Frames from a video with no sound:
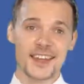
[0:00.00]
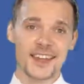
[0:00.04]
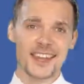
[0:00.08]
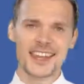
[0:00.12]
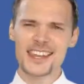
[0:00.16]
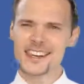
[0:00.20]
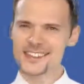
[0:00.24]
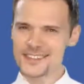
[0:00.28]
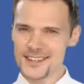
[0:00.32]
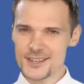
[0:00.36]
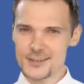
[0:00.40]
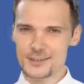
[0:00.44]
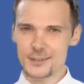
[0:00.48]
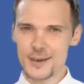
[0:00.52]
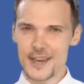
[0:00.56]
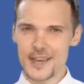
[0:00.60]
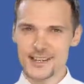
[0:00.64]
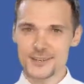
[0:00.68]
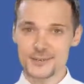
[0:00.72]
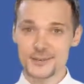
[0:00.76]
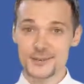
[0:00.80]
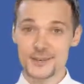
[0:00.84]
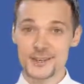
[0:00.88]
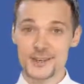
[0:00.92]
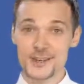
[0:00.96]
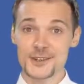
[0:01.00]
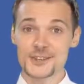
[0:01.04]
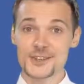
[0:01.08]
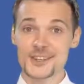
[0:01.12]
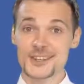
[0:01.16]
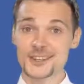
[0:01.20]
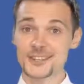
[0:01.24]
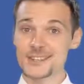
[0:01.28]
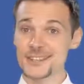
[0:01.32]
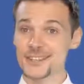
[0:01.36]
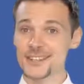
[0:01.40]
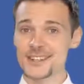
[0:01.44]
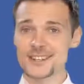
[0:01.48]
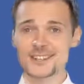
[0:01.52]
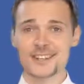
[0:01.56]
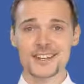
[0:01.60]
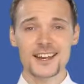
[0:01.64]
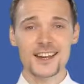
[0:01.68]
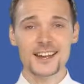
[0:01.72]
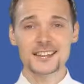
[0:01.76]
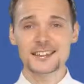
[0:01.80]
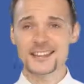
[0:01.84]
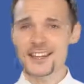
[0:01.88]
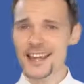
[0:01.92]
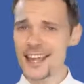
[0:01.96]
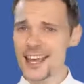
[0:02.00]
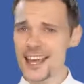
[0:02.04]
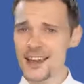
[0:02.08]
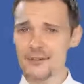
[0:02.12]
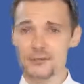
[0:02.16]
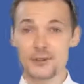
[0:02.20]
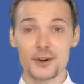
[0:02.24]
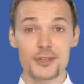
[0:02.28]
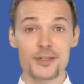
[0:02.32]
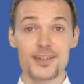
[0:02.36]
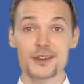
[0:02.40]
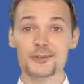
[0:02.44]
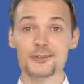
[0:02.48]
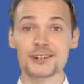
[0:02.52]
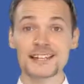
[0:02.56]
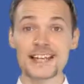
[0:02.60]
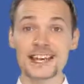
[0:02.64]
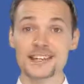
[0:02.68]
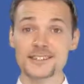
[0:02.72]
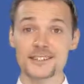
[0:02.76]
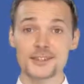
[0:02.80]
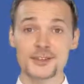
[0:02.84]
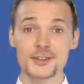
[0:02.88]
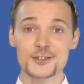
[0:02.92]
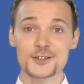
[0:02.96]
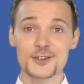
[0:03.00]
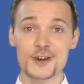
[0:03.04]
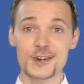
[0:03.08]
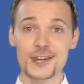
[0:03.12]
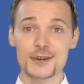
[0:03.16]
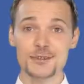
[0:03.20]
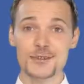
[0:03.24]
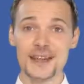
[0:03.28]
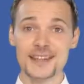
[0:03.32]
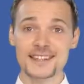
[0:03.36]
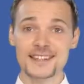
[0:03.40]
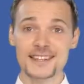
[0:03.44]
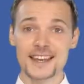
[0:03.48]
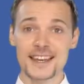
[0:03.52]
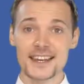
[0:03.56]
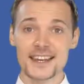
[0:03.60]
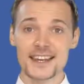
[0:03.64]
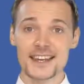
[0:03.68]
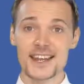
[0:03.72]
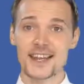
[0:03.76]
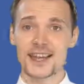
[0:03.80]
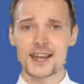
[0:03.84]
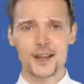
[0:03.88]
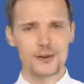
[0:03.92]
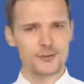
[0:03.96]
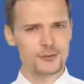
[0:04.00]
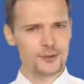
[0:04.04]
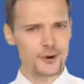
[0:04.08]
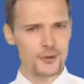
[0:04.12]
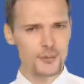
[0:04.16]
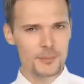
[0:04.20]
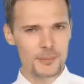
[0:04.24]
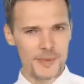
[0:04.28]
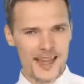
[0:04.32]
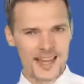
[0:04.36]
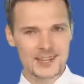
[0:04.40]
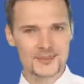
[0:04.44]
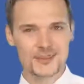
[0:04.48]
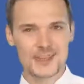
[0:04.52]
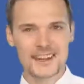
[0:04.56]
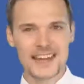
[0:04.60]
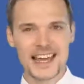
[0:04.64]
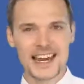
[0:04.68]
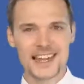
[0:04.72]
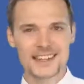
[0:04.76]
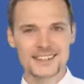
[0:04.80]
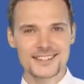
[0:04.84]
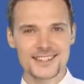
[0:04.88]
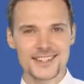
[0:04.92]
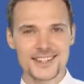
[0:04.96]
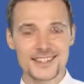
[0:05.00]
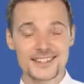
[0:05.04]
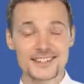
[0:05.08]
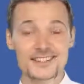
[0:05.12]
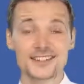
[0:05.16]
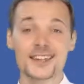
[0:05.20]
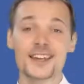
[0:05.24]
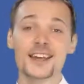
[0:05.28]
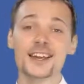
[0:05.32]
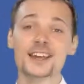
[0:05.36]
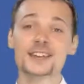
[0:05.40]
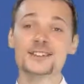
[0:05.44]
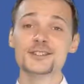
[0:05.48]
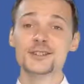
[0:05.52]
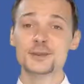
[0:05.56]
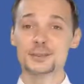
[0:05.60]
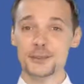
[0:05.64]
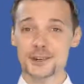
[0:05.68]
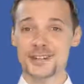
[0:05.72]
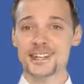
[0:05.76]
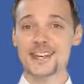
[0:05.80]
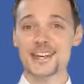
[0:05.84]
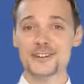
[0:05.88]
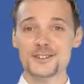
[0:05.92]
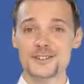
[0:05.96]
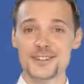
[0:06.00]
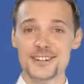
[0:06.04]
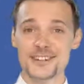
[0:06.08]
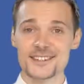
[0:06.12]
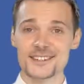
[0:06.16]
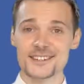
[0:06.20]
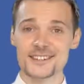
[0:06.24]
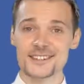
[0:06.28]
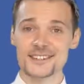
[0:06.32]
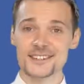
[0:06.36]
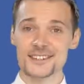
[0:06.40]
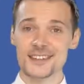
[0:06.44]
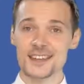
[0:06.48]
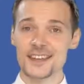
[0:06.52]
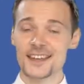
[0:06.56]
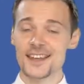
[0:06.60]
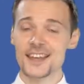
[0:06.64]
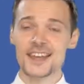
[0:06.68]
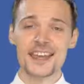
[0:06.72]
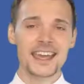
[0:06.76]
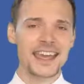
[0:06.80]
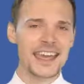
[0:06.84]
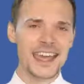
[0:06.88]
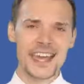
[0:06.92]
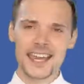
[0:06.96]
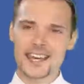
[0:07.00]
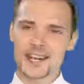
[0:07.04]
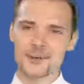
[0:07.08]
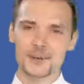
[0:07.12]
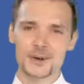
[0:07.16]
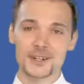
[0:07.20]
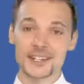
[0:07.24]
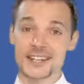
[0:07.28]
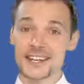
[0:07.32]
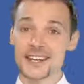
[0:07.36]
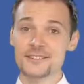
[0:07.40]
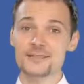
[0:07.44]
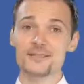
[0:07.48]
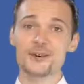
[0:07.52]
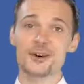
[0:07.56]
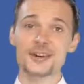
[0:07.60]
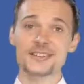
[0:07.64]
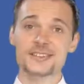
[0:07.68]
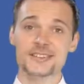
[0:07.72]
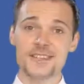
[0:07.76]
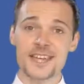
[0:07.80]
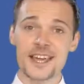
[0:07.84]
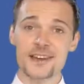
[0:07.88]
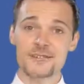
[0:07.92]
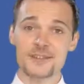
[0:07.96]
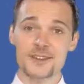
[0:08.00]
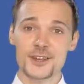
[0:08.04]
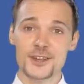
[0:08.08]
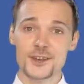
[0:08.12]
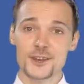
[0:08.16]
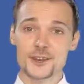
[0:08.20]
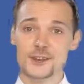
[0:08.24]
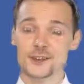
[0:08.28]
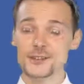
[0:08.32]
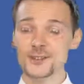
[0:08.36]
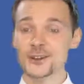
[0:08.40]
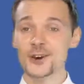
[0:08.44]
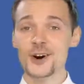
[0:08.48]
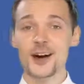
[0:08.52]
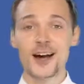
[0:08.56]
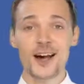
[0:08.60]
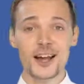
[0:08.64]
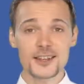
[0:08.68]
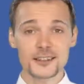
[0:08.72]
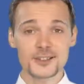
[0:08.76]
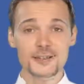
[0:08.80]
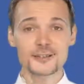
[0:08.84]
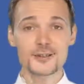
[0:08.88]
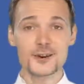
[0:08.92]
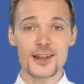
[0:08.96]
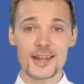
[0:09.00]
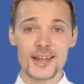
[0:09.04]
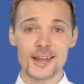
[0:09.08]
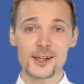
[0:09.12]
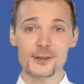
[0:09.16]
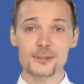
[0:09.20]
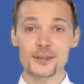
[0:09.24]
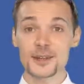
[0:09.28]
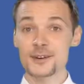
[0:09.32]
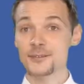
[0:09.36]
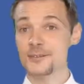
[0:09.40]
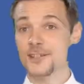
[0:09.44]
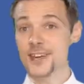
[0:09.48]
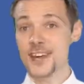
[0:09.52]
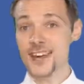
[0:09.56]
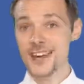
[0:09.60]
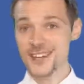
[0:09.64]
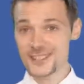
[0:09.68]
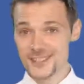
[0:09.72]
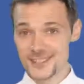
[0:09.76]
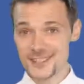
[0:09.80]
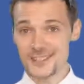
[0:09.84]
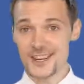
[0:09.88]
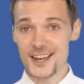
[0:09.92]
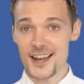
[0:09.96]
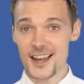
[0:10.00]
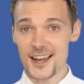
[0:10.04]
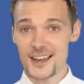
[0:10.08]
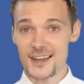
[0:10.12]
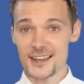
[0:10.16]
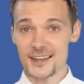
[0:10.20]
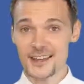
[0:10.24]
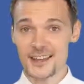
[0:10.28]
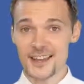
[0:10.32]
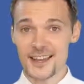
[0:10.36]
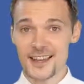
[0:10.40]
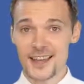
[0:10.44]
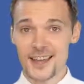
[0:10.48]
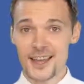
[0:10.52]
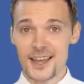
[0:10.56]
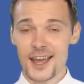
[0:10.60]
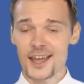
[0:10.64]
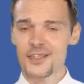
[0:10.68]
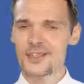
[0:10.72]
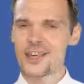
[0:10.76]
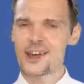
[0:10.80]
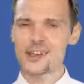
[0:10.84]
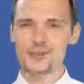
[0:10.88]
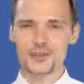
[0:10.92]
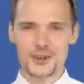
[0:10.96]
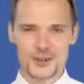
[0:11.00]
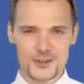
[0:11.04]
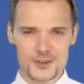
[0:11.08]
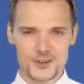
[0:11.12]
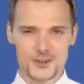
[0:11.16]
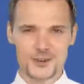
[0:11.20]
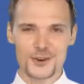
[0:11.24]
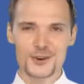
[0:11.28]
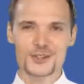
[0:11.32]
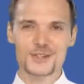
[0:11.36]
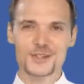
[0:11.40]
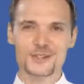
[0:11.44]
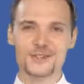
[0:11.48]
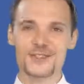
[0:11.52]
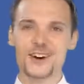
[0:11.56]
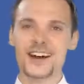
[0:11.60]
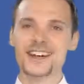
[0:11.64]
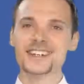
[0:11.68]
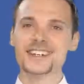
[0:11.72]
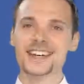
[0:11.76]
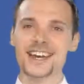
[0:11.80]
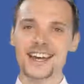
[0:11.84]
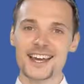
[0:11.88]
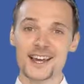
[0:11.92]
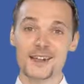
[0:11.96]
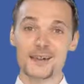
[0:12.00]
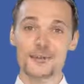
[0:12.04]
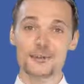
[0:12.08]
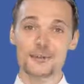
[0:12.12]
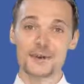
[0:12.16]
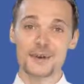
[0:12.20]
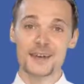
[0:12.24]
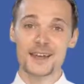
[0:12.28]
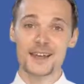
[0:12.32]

It is a space for users to discuss everything related to soccer betting, from match analysis to predictions. Anyone can voice their views or ask for help if they're stuck, and they'll be sure to find help.